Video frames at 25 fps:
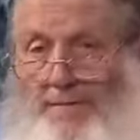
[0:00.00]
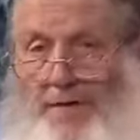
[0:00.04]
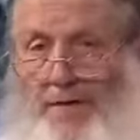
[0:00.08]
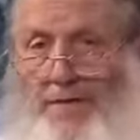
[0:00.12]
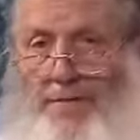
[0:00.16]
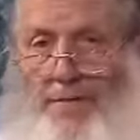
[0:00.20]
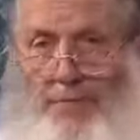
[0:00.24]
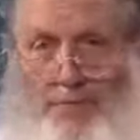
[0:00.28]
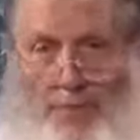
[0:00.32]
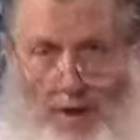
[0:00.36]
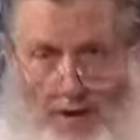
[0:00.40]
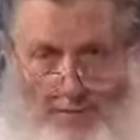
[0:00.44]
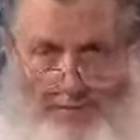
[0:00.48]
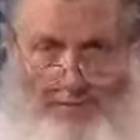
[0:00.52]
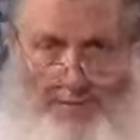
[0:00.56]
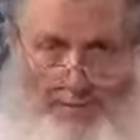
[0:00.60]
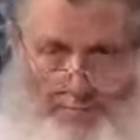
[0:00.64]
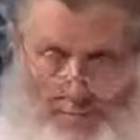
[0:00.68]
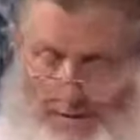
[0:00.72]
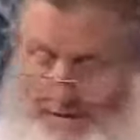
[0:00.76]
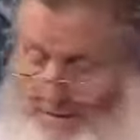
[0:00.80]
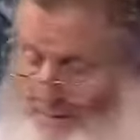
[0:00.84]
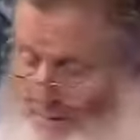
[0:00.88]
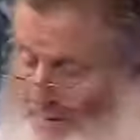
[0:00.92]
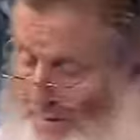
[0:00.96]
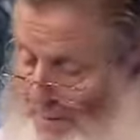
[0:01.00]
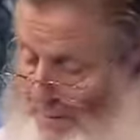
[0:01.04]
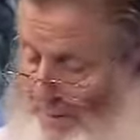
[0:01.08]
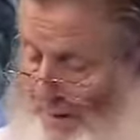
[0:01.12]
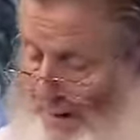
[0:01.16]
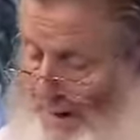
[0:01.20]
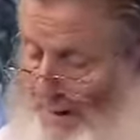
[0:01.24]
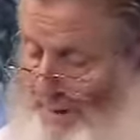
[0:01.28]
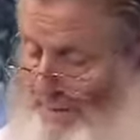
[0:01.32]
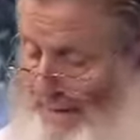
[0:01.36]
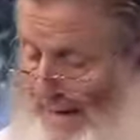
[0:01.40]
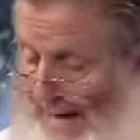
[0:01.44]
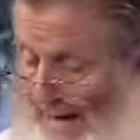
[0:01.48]
Then the Prophet, peace be
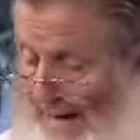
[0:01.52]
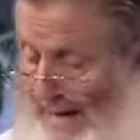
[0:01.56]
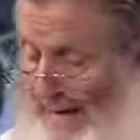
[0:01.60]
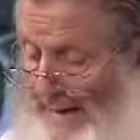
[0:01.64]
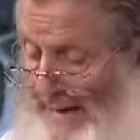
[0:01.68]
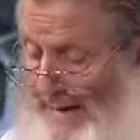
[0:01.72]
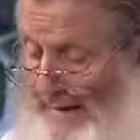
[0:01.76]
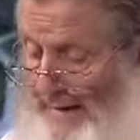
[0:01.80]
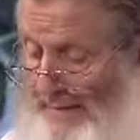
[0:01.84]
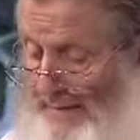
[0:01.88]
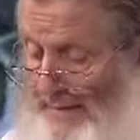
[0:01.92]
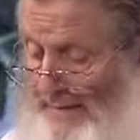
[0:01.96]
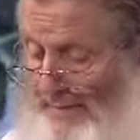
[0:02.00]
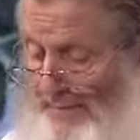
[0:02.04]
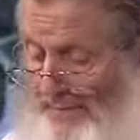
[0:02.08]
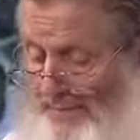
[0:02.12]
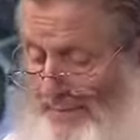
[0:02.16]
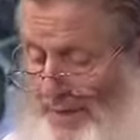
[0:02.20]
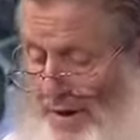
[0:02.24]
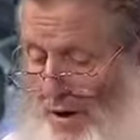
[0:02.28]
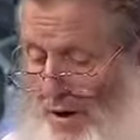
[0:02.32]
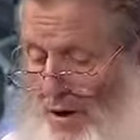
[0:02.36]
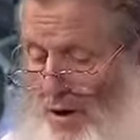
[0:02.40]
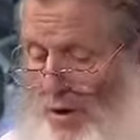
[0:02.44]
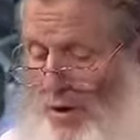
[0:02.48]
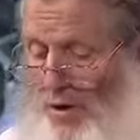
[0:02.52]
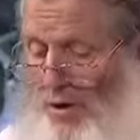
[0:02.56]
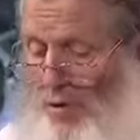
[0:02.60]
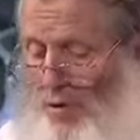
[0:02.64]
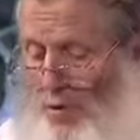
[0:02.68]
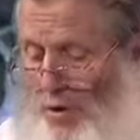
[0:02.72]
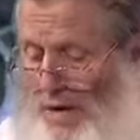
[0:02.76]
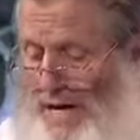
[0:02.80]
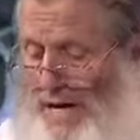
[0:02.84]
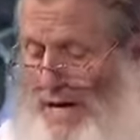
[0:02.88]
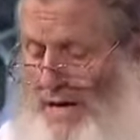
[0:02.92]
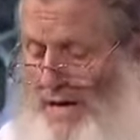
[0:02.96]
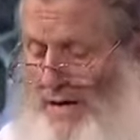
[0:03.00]
upon him, added,
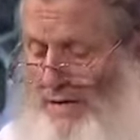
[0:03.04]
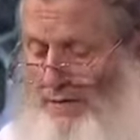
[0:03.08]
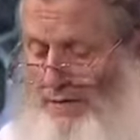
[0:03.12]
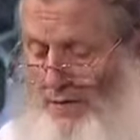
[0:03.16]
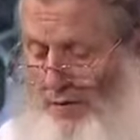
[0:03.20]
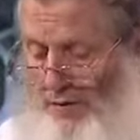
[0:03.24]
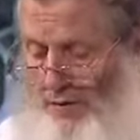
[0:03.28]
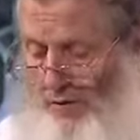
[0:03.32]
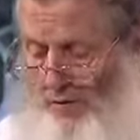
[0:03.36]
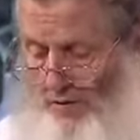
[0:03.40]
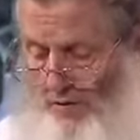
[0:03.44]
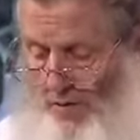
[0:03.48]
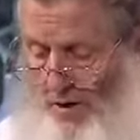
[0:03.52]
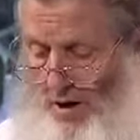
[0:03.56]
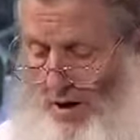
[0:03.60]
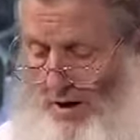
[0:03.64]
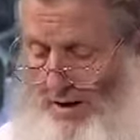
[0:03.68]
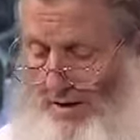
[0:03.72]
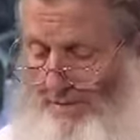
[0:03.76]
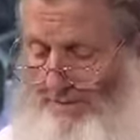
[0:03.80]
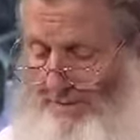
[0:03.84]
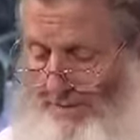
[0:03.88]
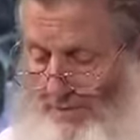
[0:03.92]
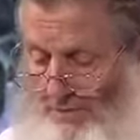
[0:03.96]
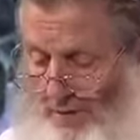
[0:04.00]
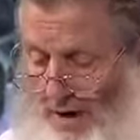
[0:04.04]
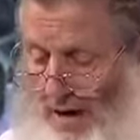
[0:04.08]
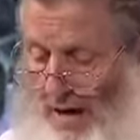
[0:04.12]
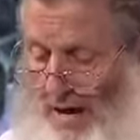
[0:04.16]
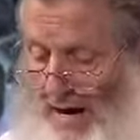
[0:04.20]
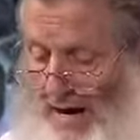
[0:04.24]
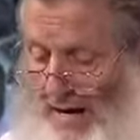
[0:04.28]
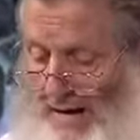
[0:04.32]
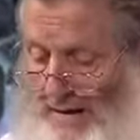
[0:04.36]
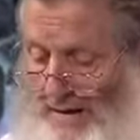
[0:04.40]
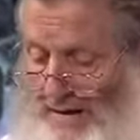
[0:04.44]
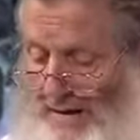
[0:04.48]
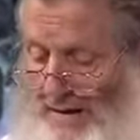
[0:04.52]
read in the Quran, if you
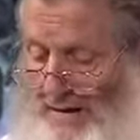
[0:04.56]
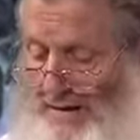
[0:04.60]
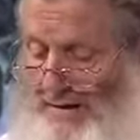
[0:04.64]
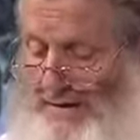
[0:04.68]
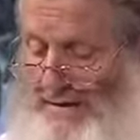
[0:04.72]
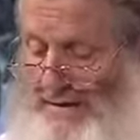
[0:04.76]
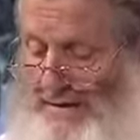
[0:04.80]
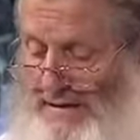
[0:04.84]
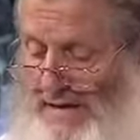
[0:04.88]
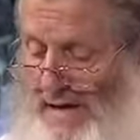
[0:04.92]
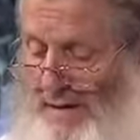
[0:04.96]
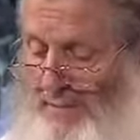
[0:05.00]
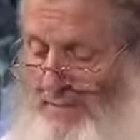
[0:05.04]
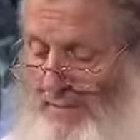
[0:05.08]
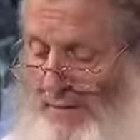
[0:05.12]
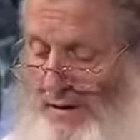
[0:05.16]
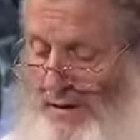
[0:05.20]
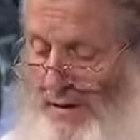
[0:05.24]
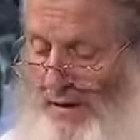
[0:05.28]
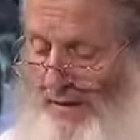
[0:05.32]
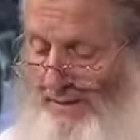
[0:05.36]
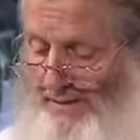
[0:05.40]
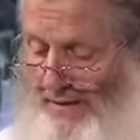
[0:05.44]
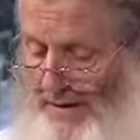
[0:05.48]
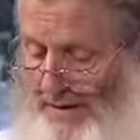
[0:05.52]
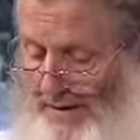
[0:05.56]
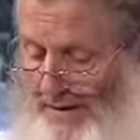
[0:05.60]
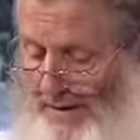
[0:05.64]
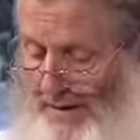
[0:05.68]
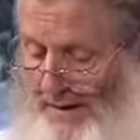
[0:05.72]
like, the statement of